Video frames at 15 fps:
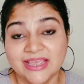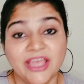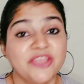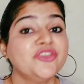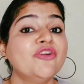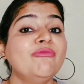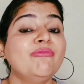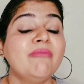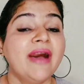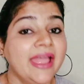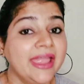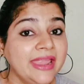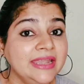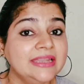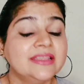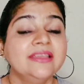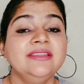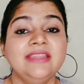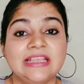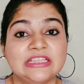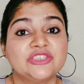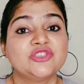Your mind
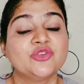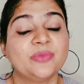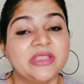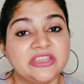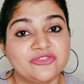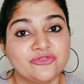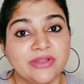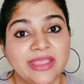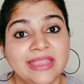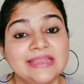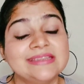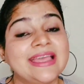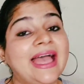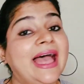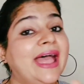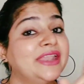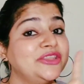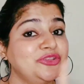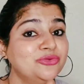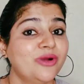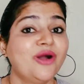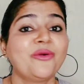needs to be trained and
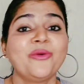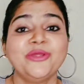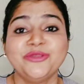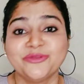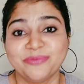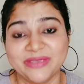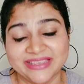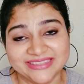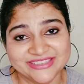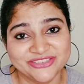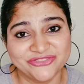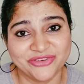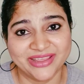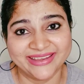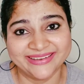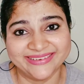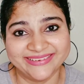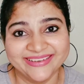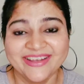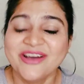you are going to be its trainer.